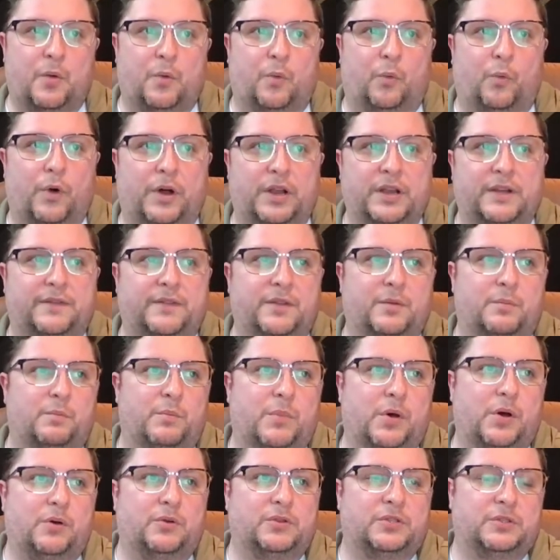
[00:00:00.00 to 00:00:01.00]
One of the
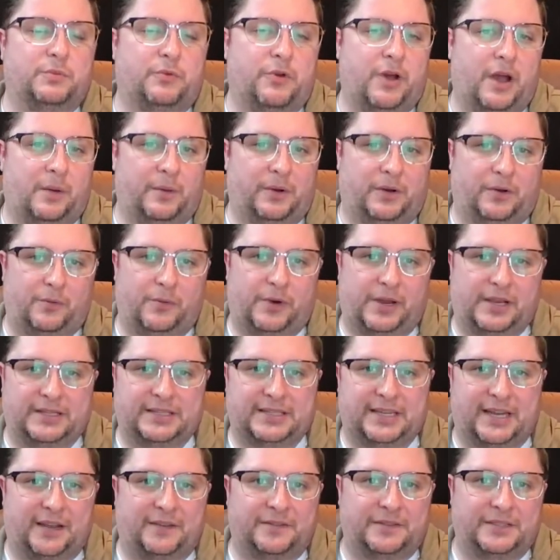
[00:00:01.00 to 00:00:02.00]
most prominent ways
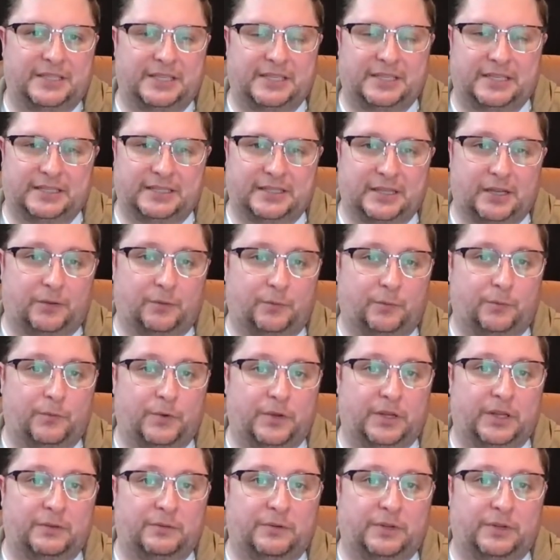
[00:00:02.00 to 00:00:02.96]
that I've seen this done really,